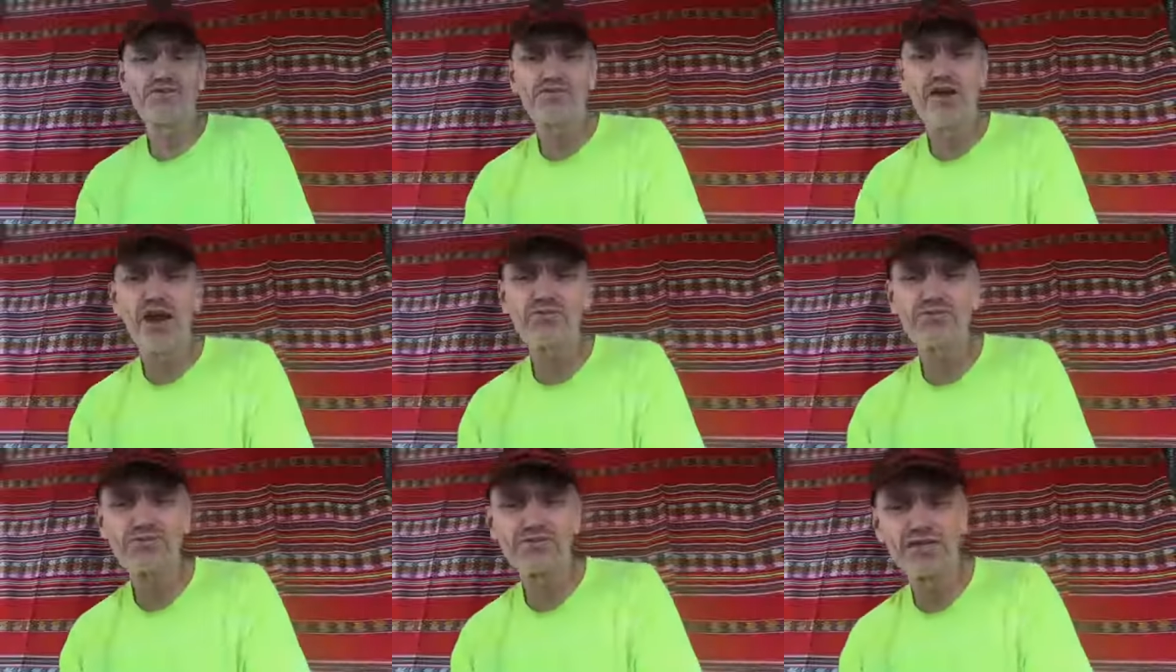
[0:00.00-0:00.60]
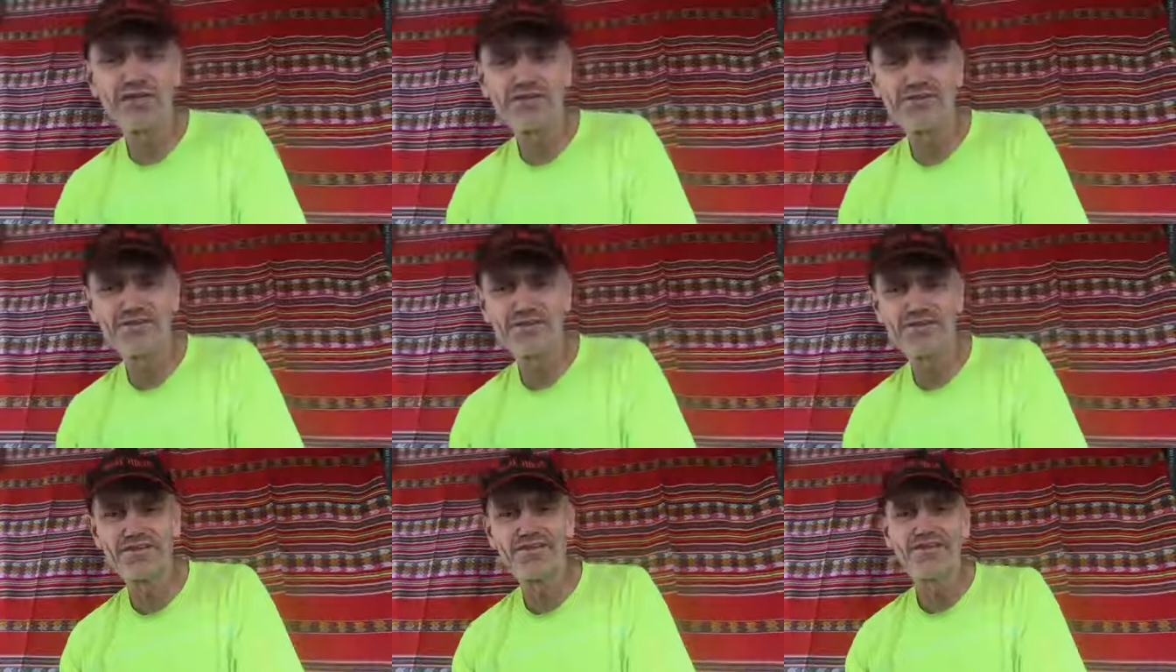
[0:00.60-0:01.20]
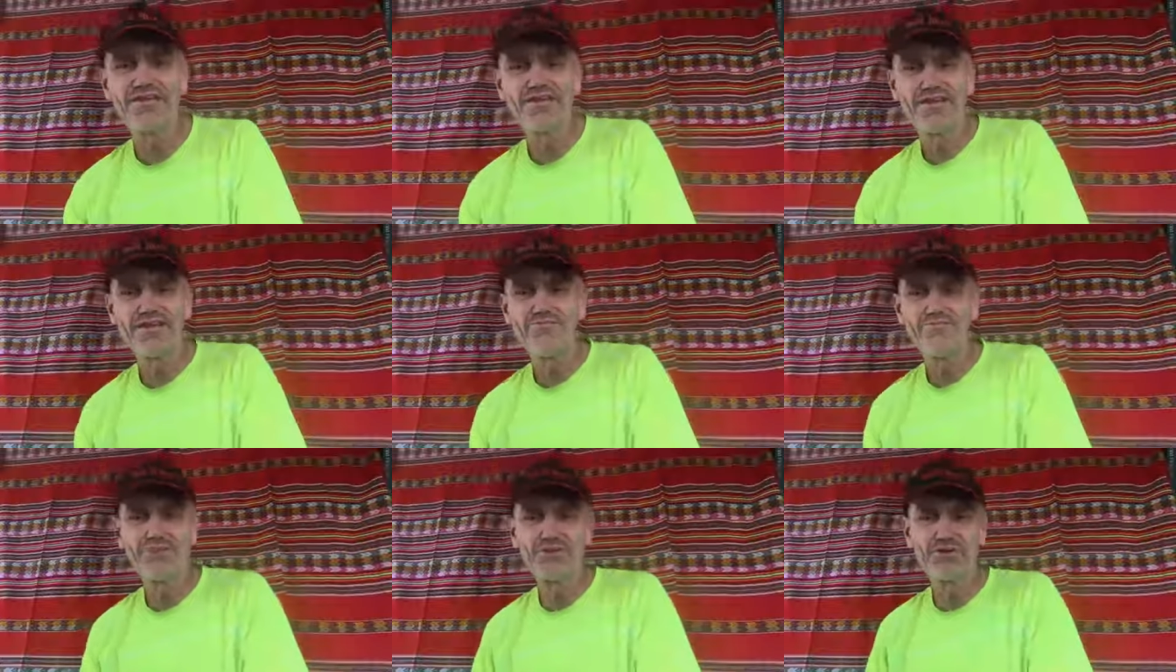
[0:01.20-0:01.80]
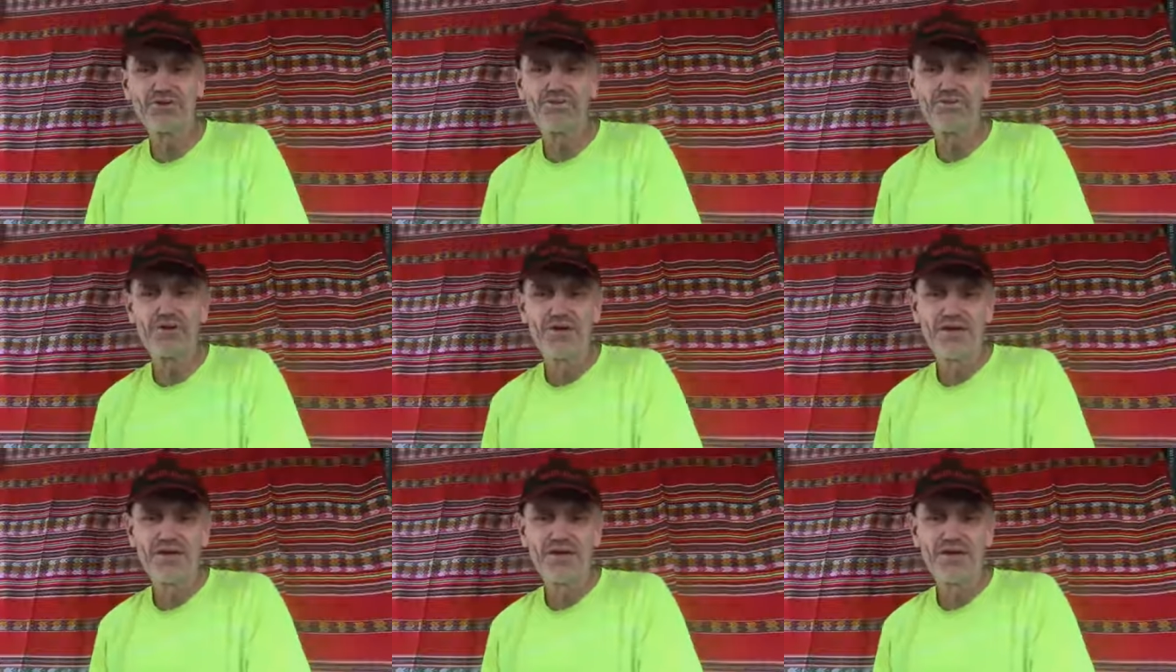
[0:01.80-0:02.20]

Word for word: route here in in Peru